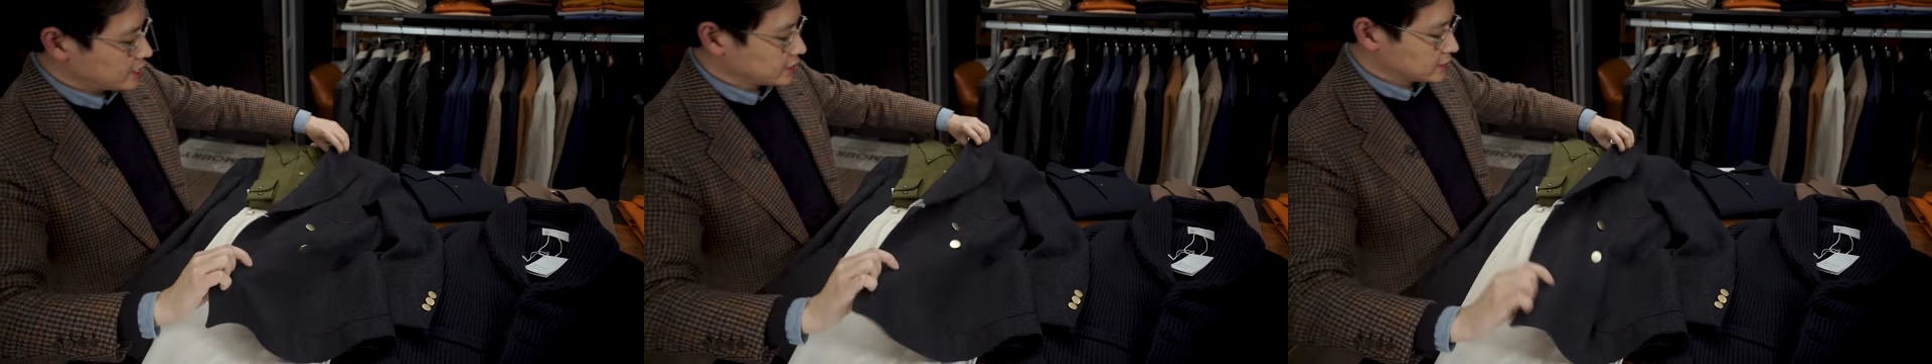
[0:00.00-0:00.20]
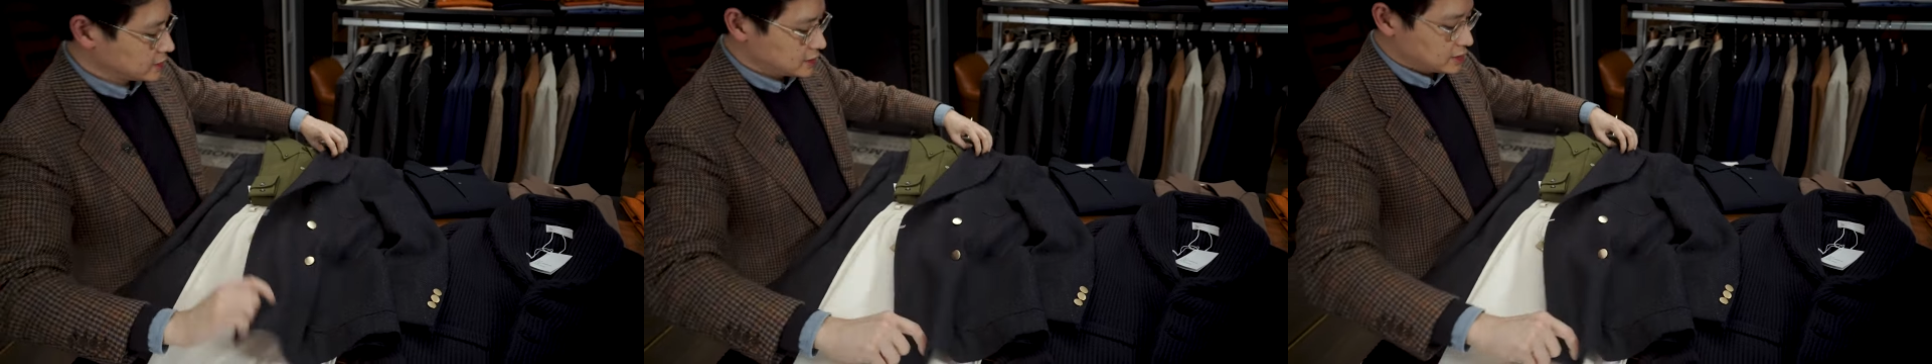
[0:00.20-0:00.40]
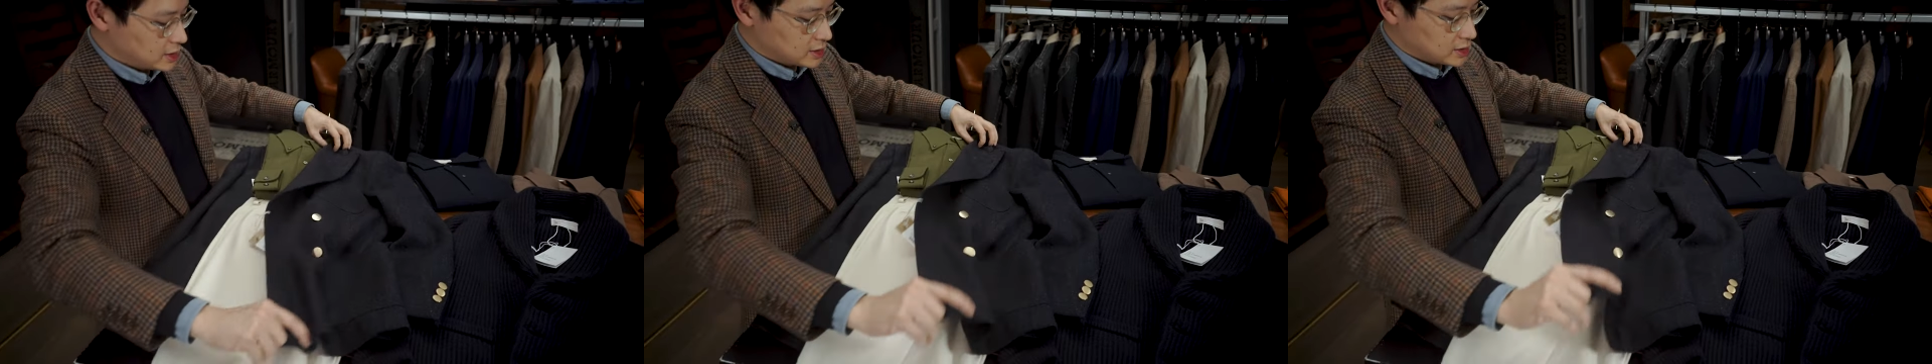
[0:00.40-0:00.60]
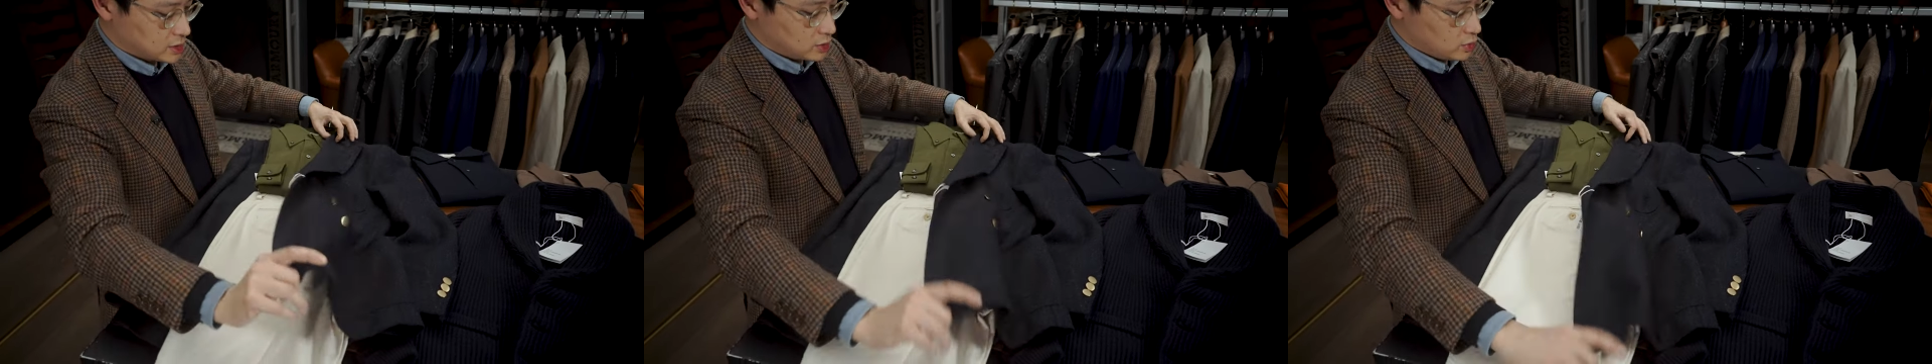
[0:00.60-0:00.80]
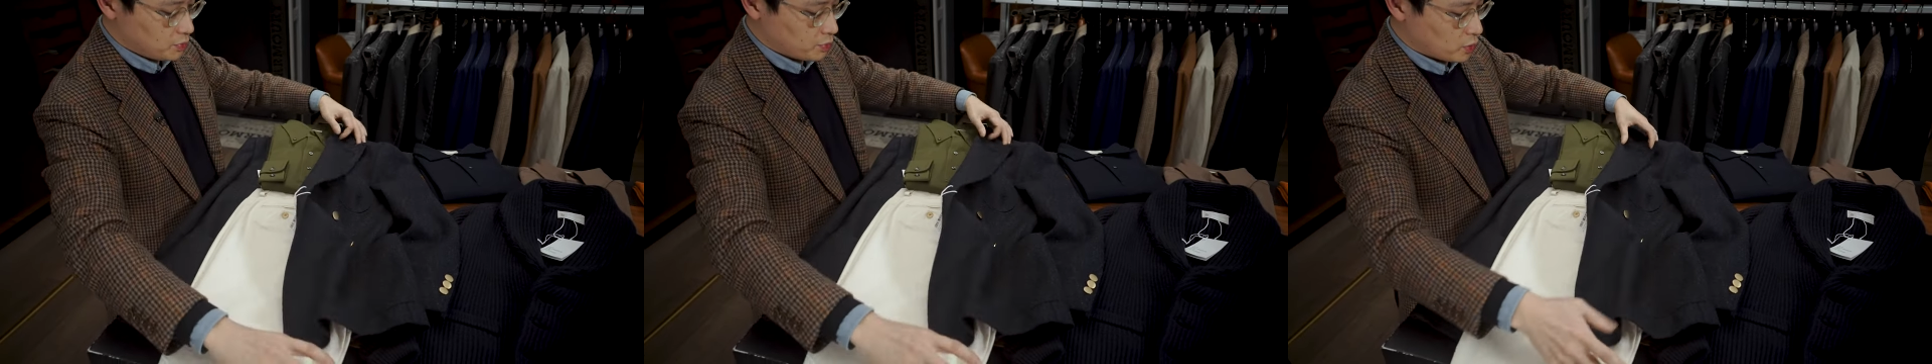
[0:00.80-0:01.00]
that it sits
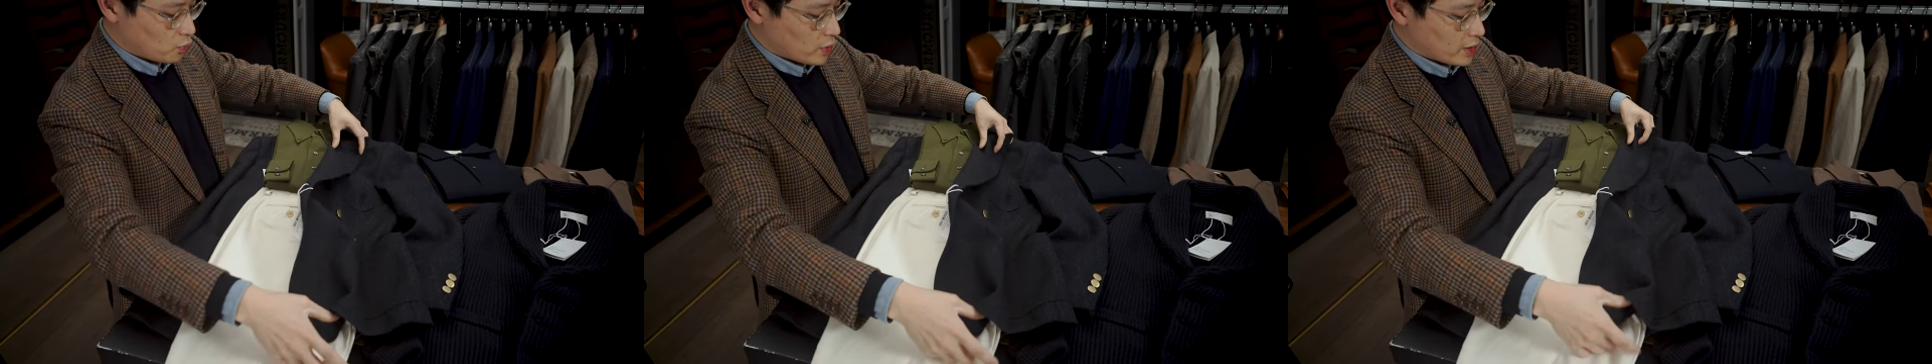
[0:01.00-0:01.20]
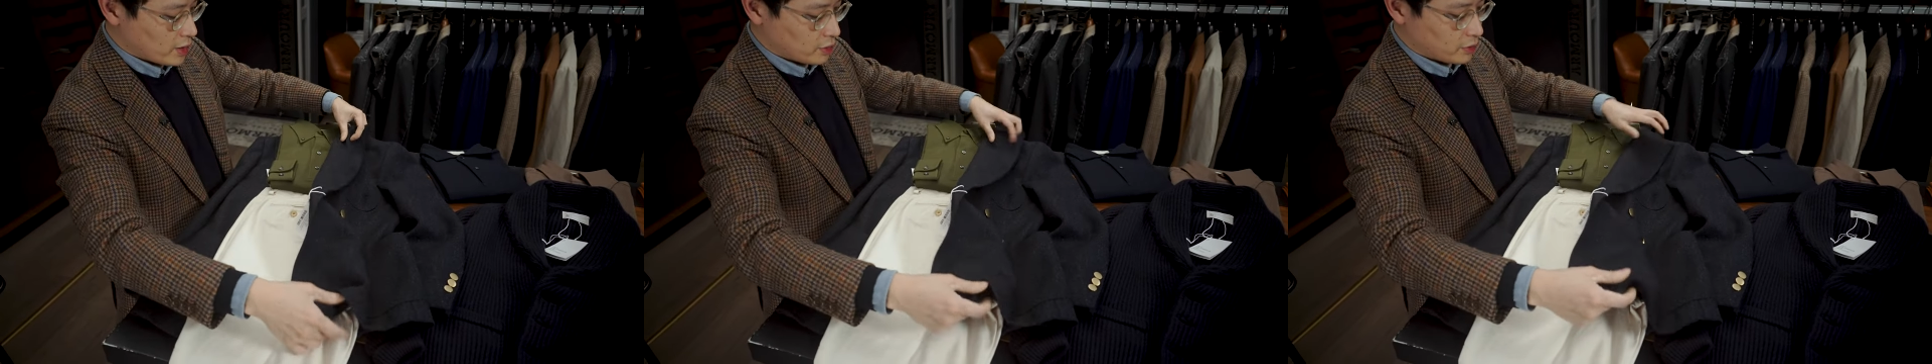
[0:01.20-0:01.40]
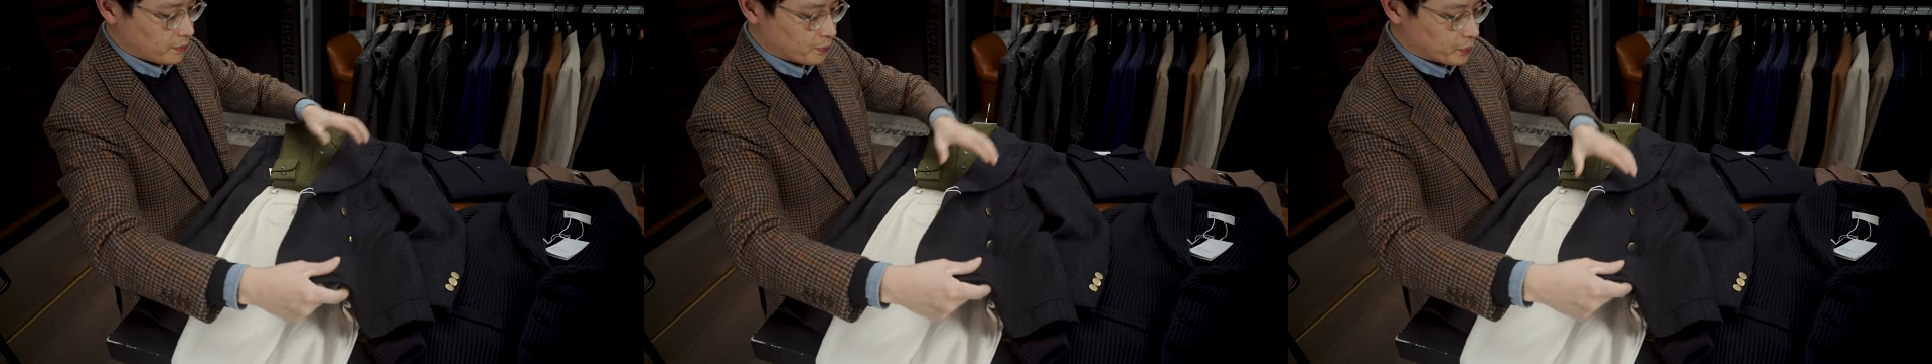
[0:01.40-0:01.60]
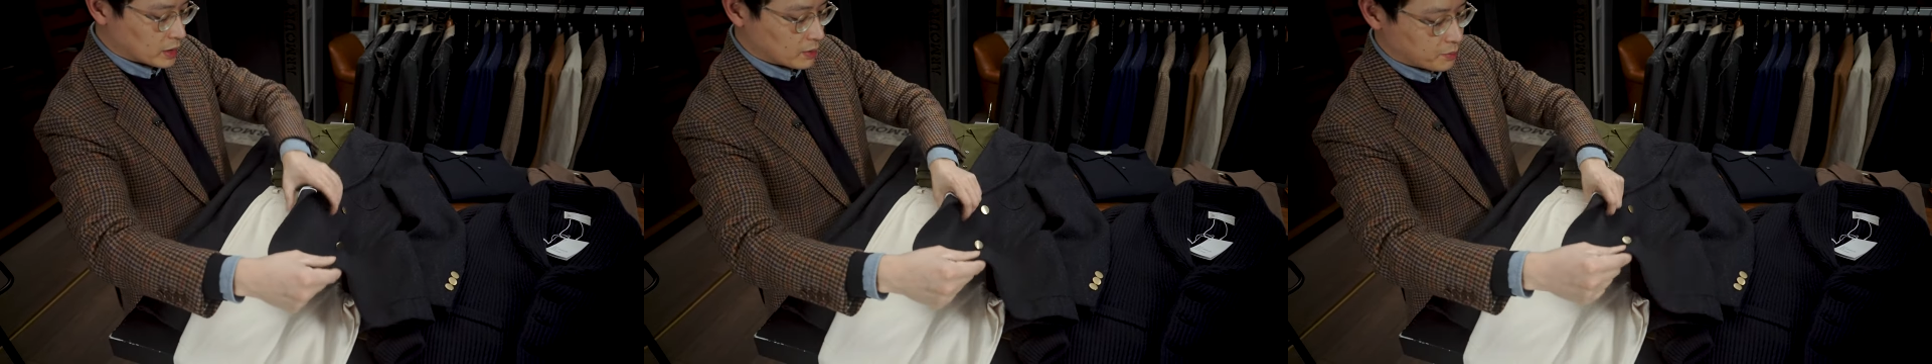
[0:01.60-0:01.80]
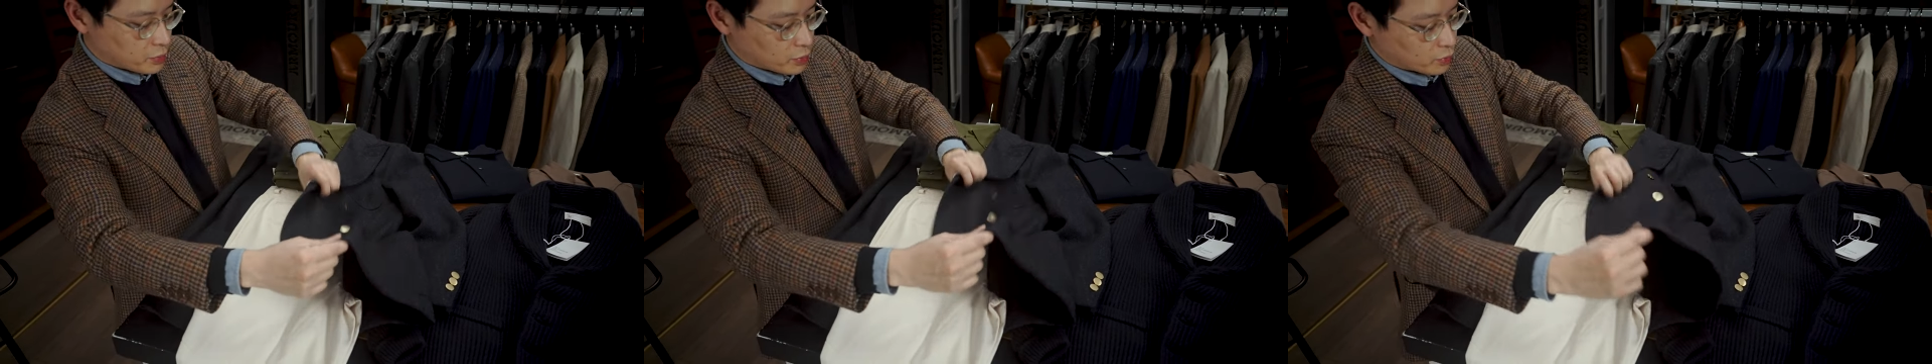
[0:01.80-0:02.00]
super well
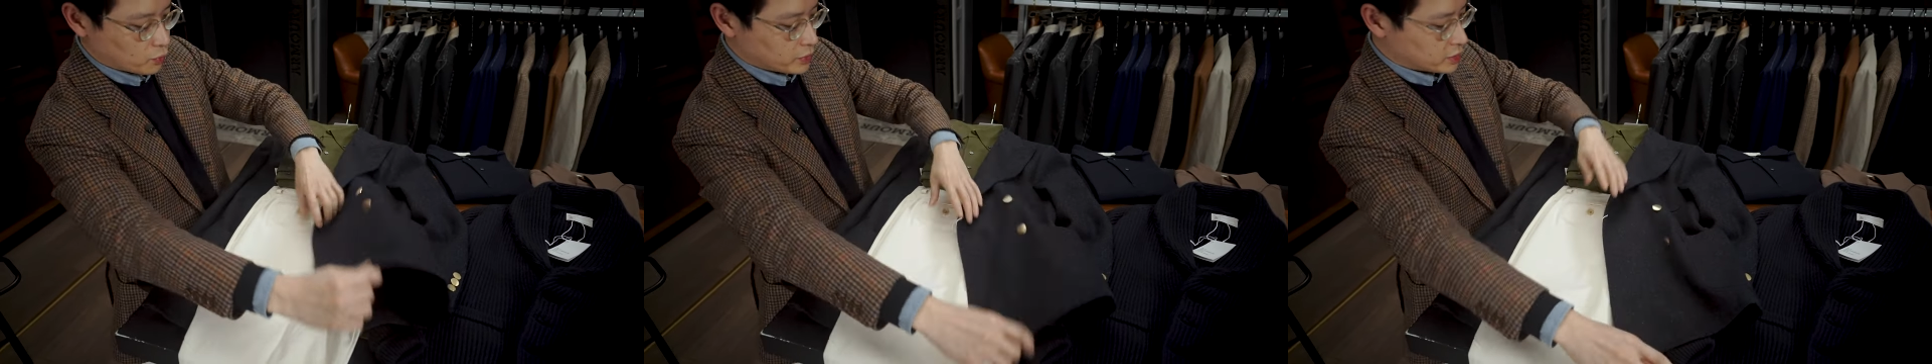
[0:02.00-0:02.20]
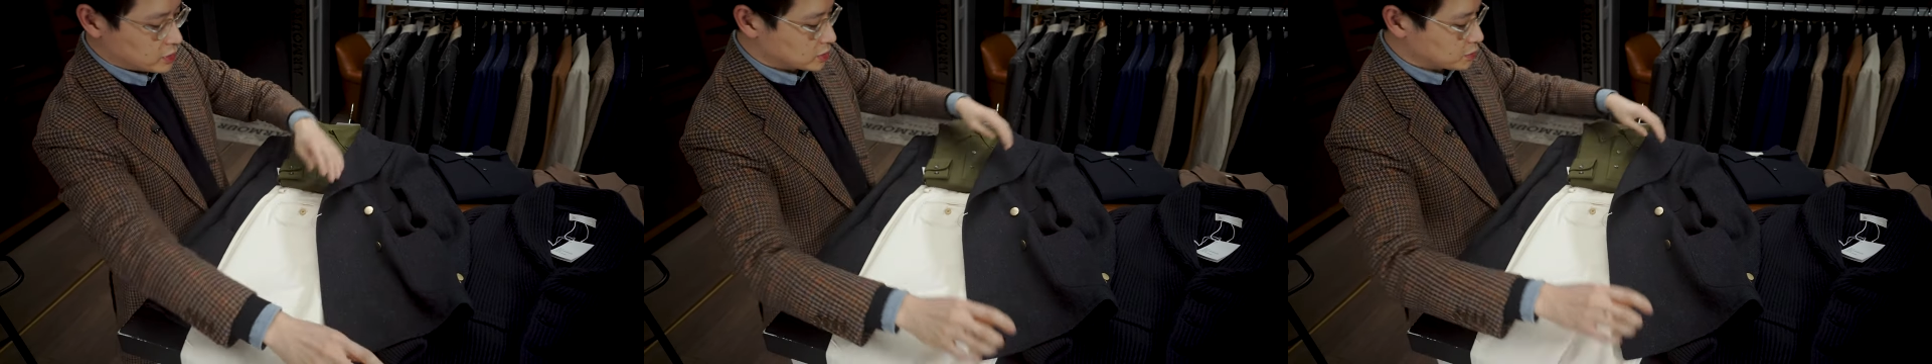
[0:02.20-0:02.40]
both with the